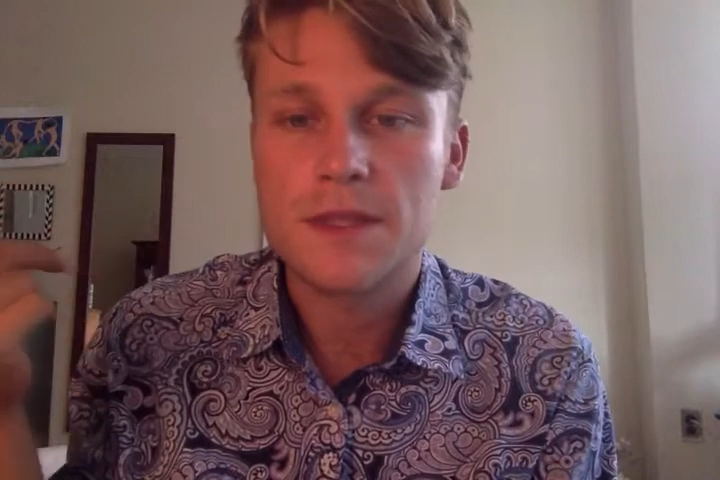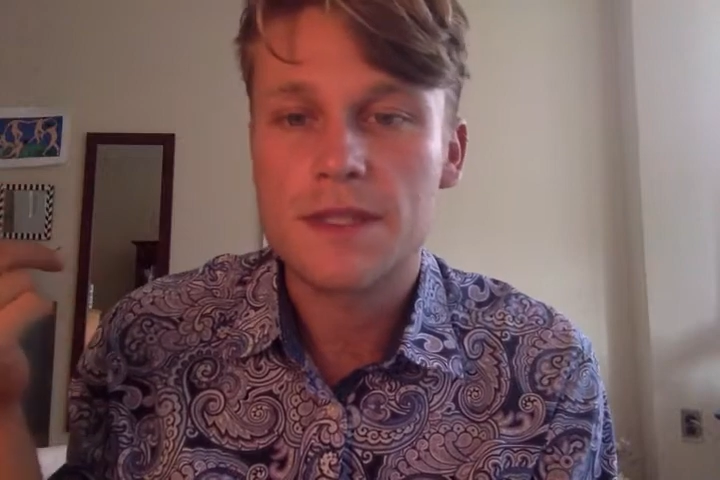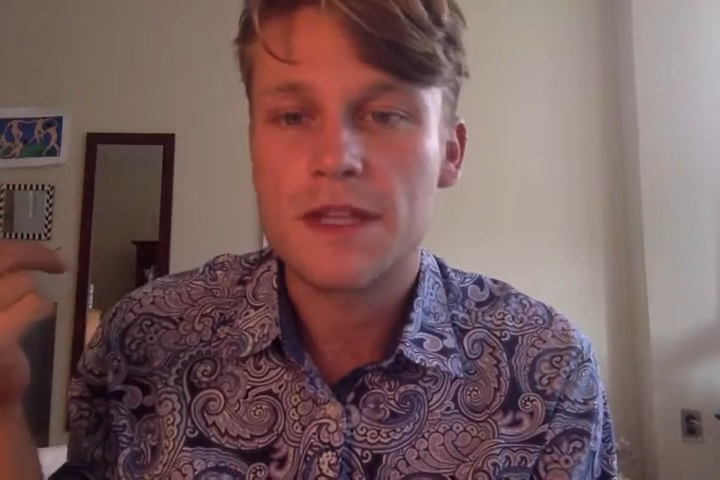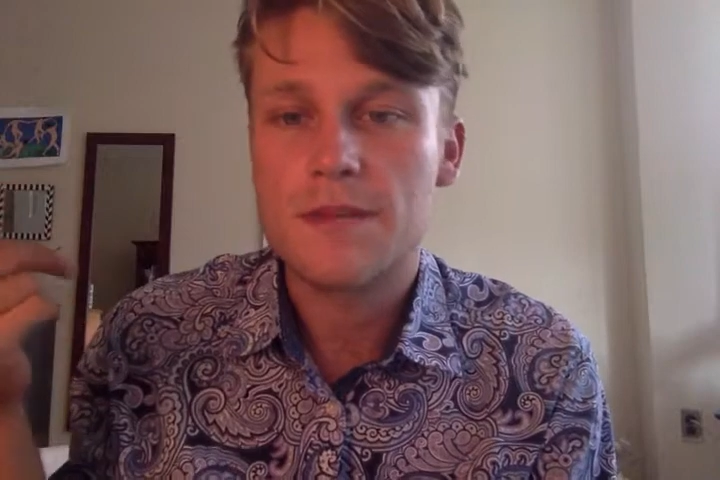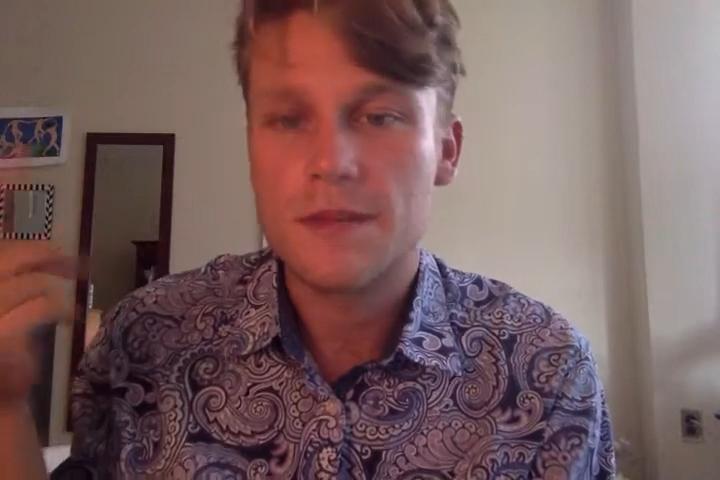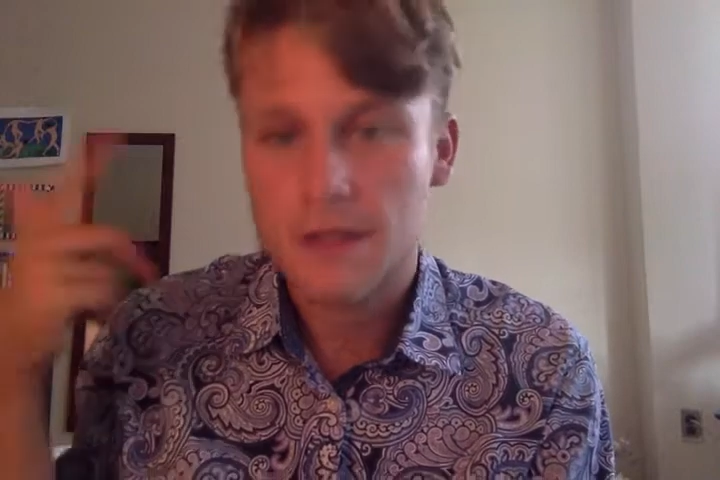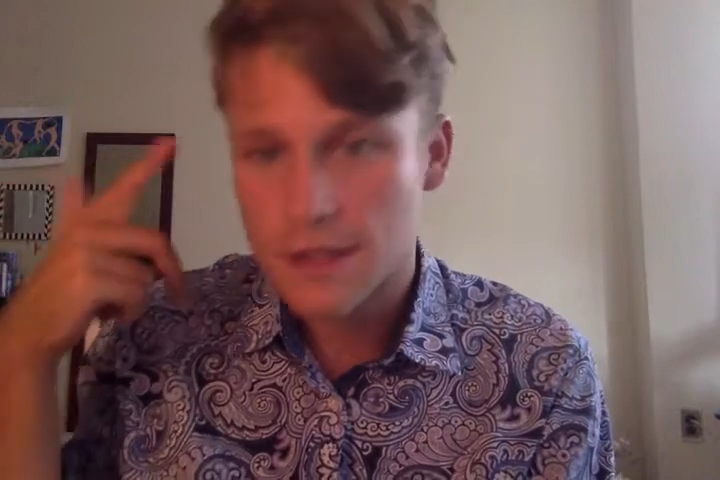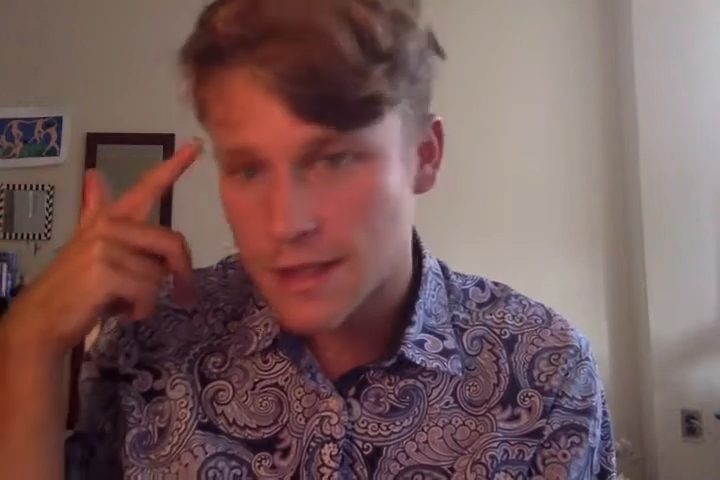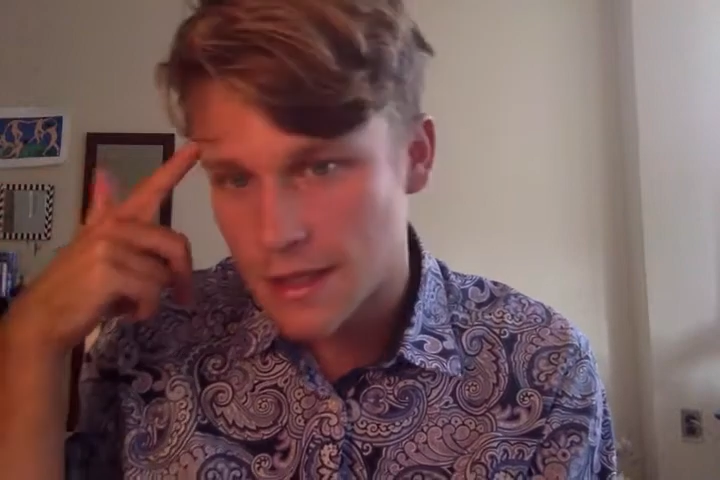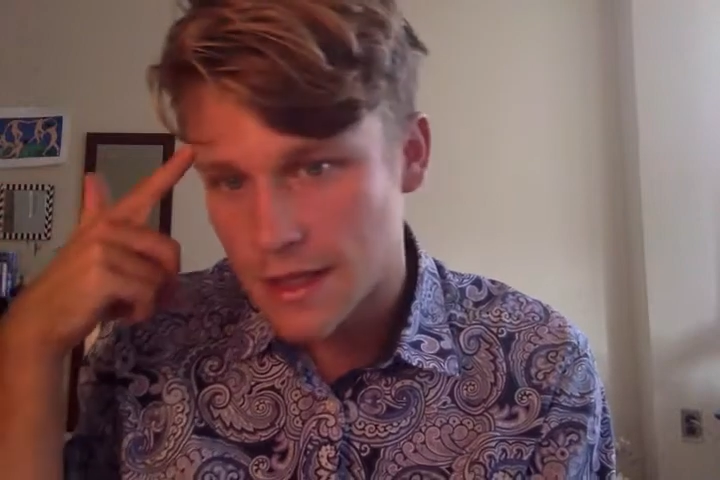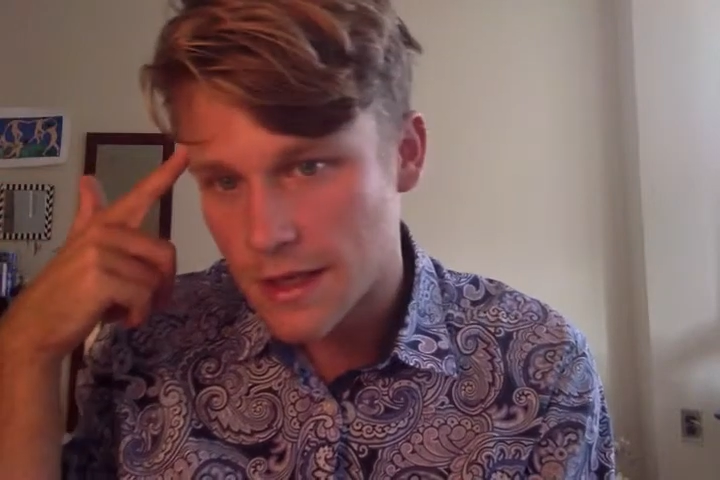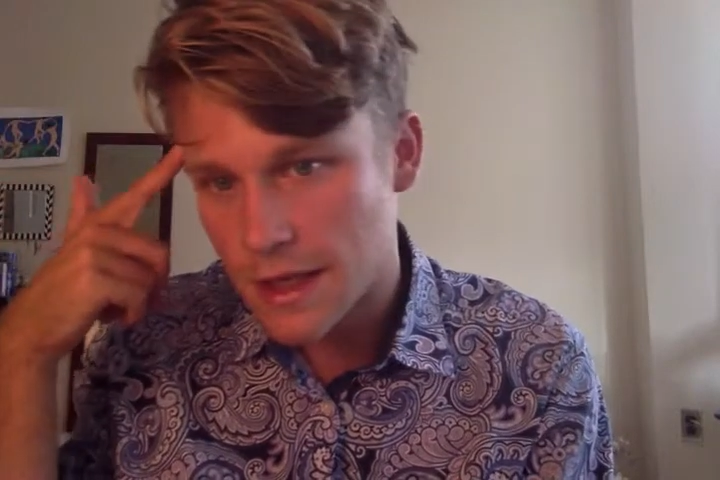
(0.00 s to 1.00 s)
statement to
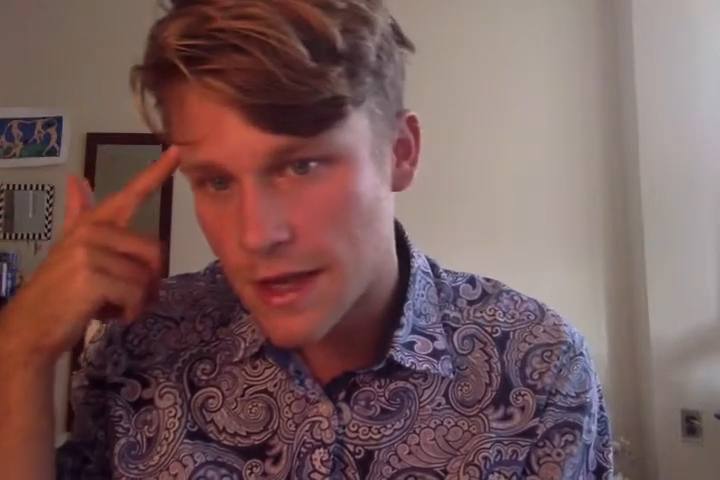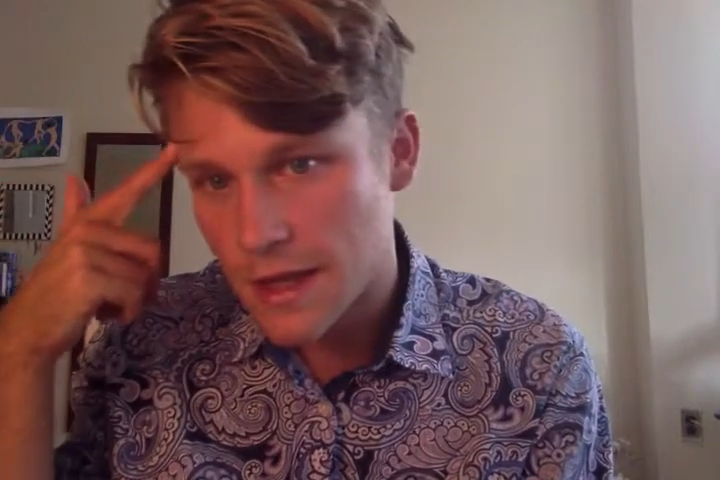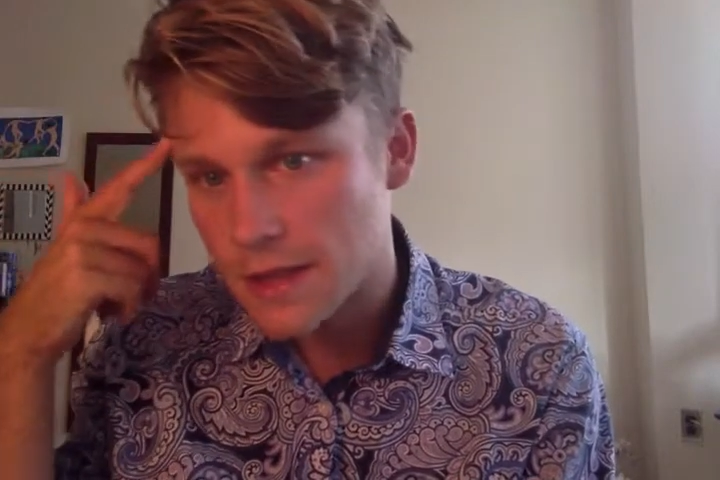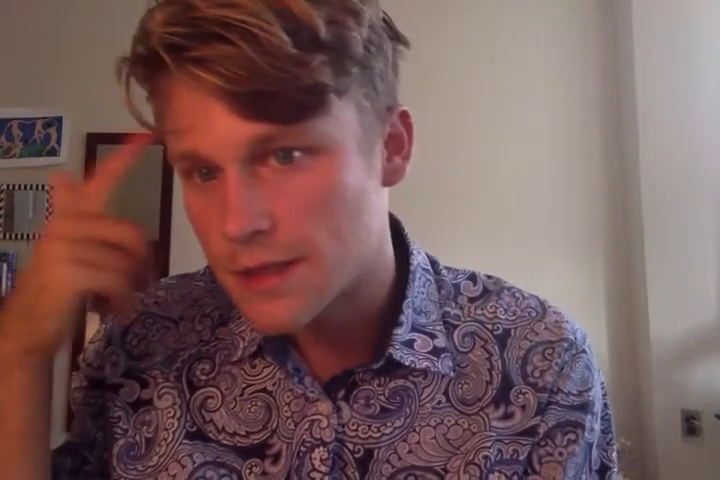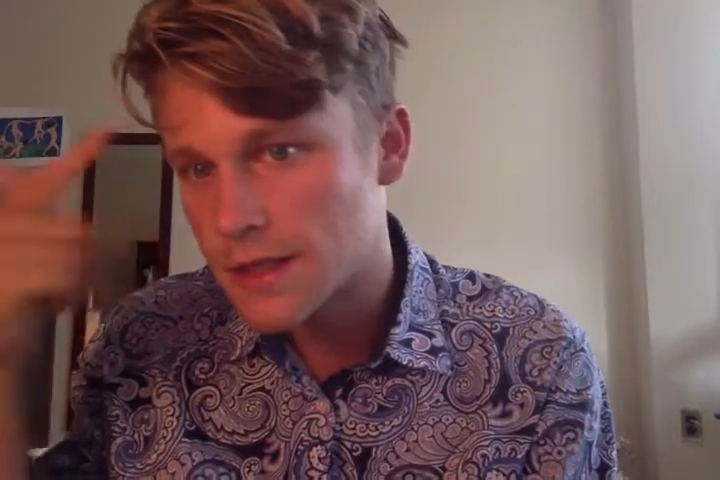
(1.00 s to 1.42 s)
say, like,